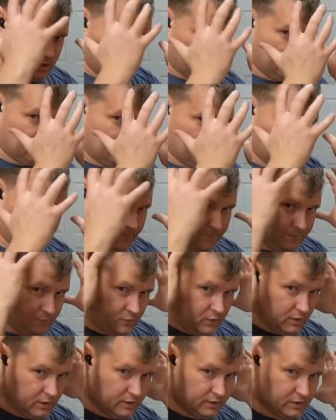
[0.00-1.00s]

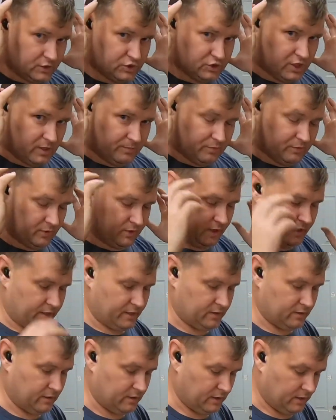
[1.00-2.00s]
look at the shape of their
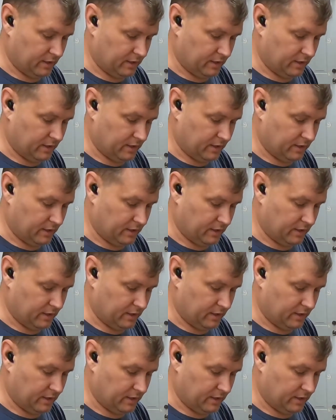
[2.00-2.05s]
head,